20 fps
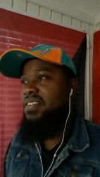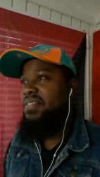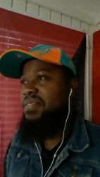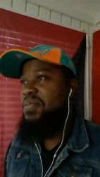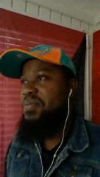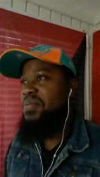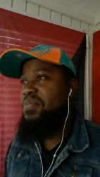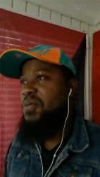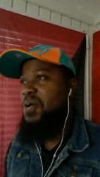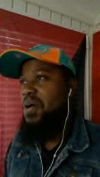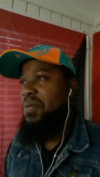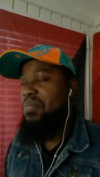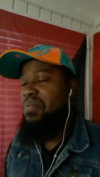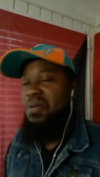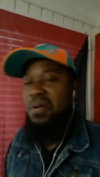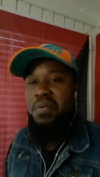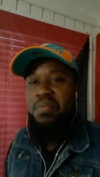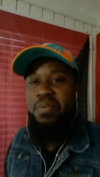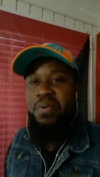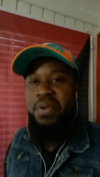the more
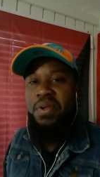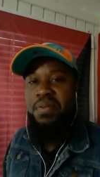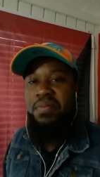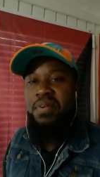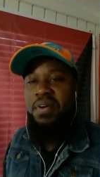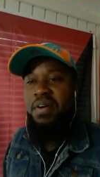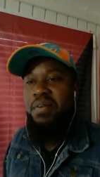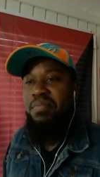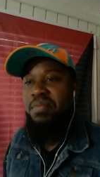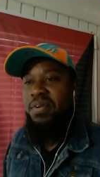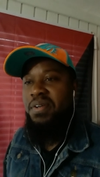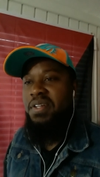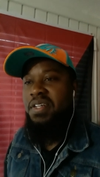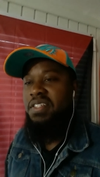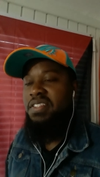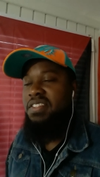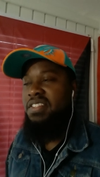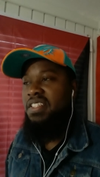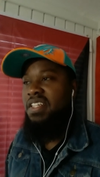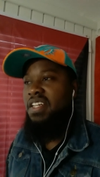appropriate uh,
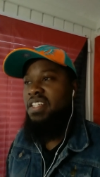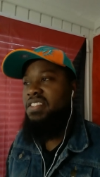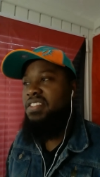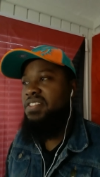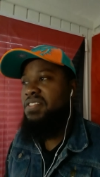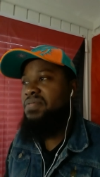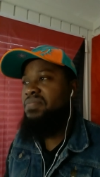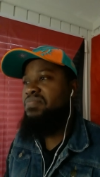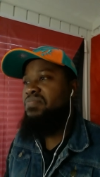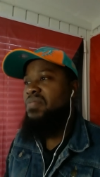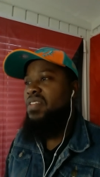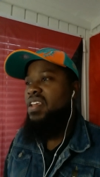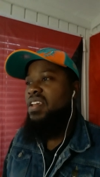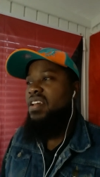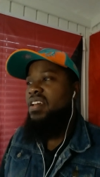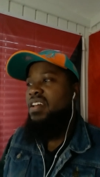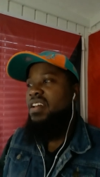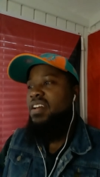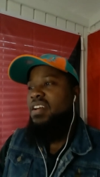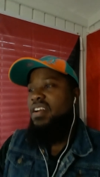pronunciation.
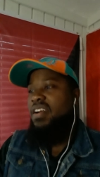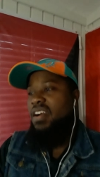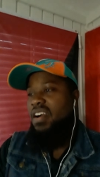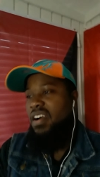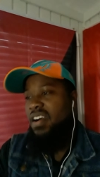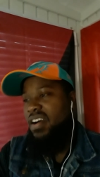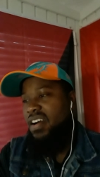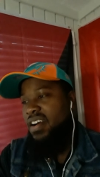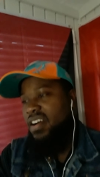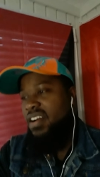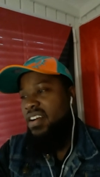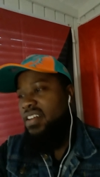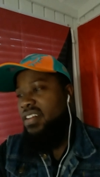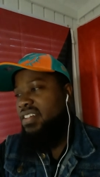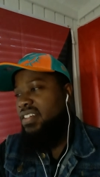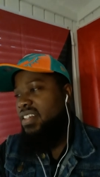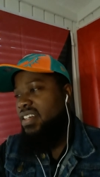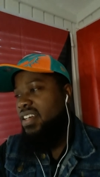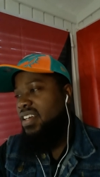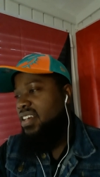Uh,
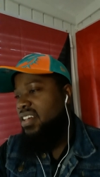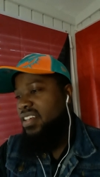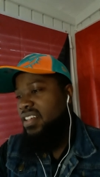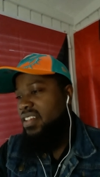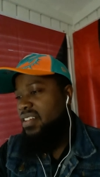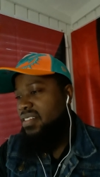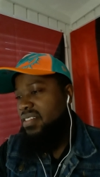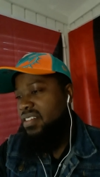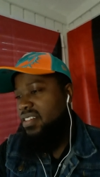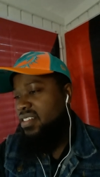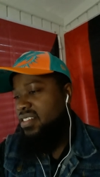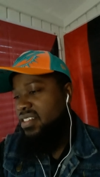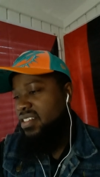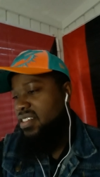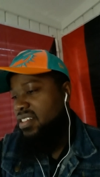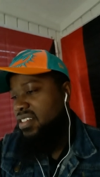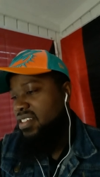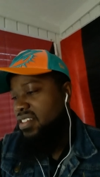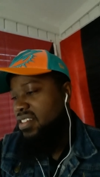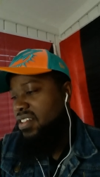
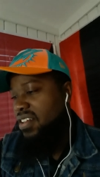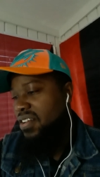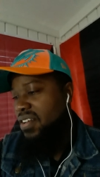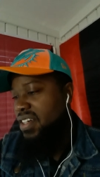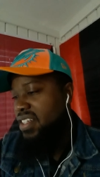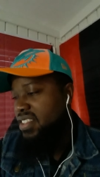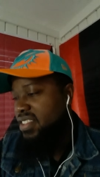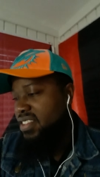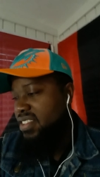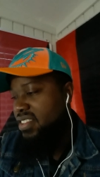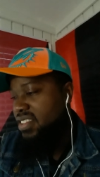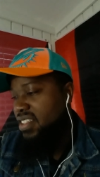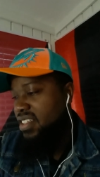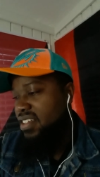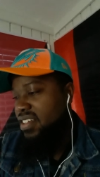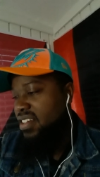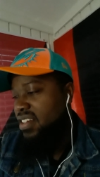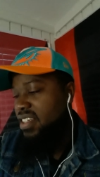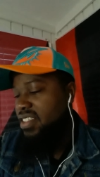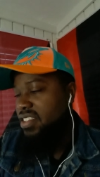you know it's,
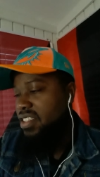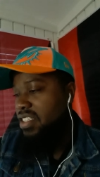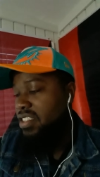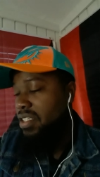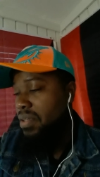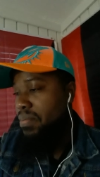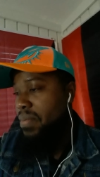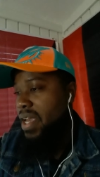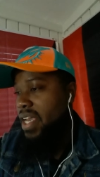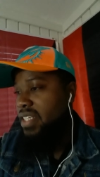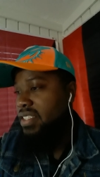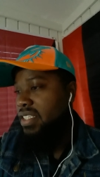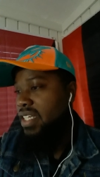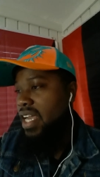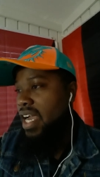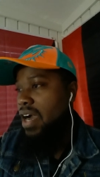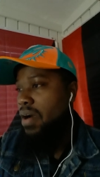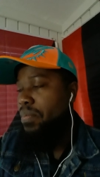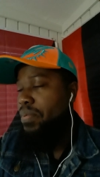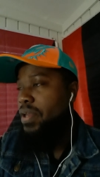it's it's amazing
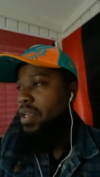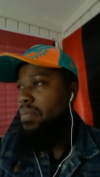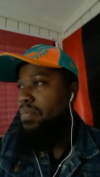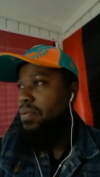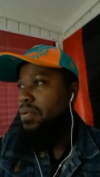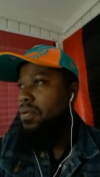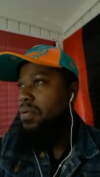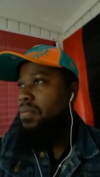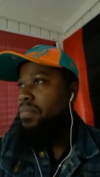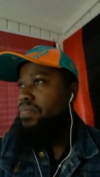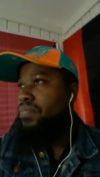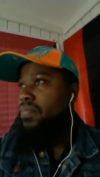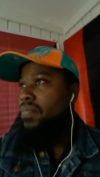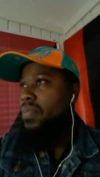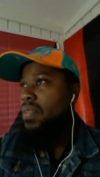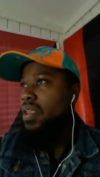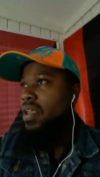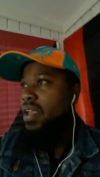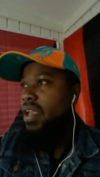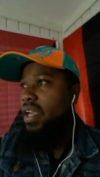how people
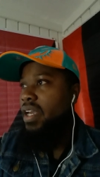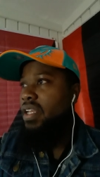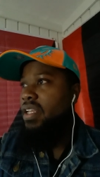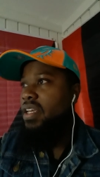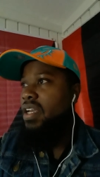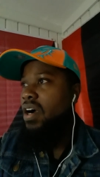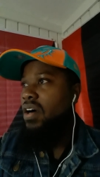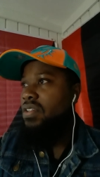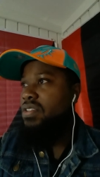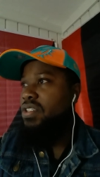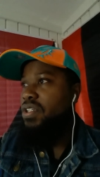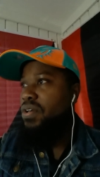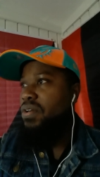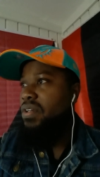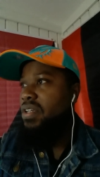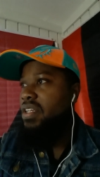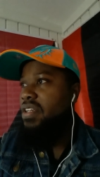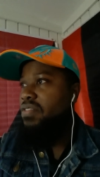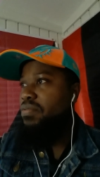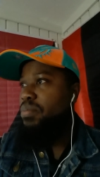in the
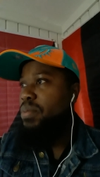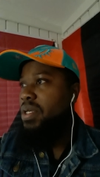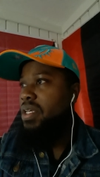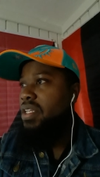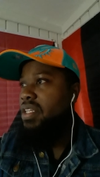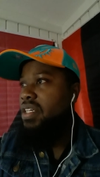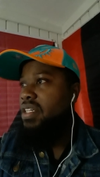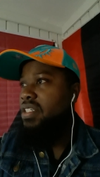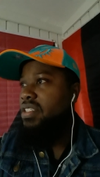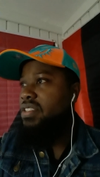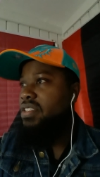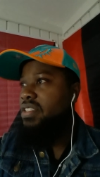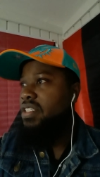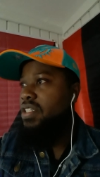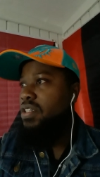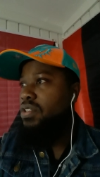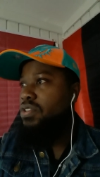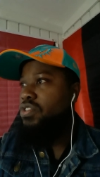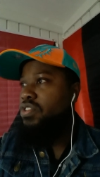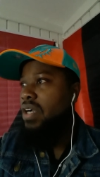alternative media
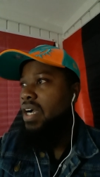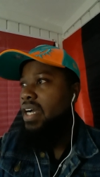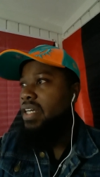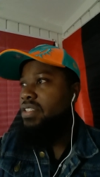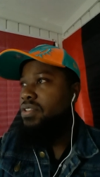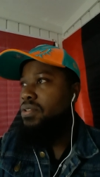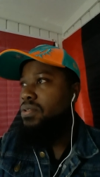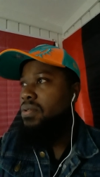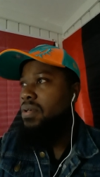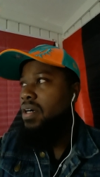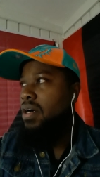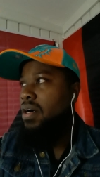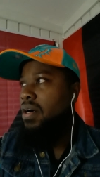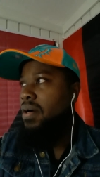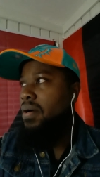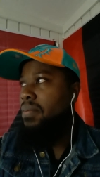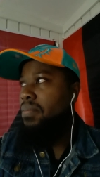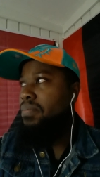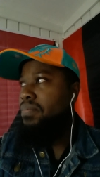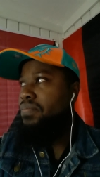still try to
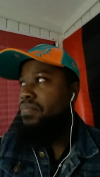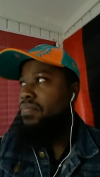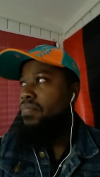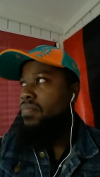um,